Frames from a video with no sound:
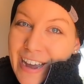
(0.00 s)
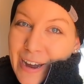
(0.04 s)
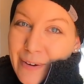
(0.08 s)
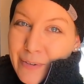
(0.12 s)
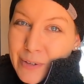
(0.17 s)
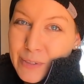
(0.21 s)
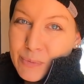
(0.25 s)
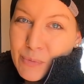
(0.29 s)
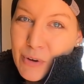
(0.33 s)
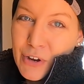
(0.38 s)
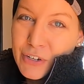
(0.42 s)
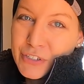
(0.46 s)
I
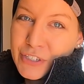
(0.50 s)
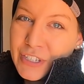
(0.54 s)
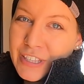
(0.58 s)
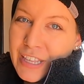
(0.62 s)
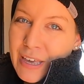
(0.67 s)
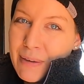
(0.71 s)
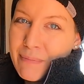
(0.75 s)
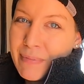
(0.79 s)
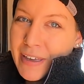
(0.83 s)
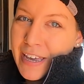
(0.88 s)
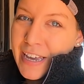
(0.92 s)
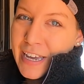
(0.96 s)
was washing
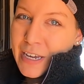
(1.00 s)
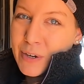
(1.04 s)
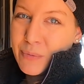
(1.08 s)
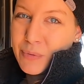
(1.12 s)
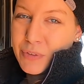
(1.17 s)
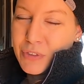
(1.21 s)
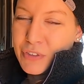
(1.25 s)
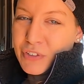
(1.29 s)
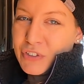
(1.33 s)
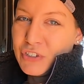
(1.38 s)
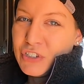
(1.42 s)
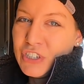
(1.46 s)
that bag
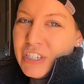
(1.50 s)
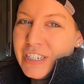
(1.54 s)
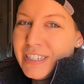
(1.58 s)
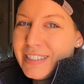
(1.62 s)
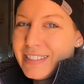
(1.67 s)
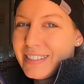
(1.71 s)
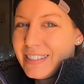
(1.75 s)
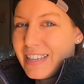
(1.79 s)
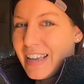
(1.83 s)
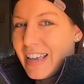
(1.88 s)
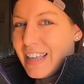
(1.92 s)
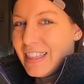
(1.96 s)
with the
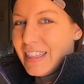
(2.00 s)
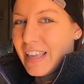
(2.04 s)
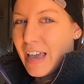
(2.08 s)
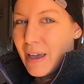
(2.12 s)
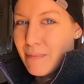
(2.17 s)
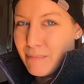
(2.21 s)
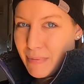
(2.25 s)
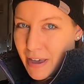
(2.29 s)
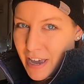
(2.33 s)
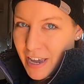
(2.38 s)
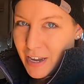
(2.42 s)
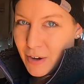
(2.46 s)
sheets, and
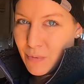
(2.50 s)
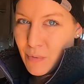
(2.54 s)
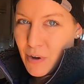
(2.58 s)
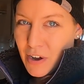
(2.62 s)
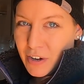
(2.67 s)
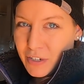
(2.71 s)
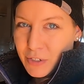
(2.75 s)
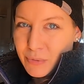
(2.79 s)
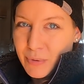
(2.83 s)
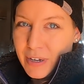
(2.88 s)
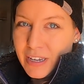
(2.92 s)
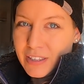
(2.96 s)
that bag
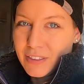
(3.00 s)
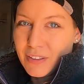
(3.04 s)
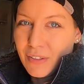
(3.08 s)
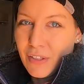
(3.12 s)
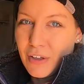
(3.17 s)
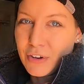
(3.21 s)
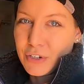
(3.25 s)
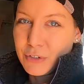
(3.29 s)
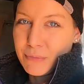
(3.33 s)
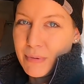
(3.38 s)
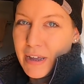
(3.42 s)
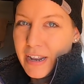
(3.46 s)
walked away at the
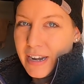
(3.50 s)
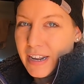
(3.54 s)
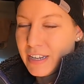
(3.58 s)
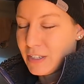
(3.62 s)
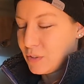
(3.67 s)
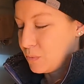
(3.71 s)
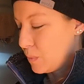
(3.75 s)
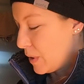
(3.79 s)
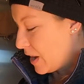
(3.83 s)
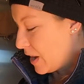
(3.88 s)
laundromat as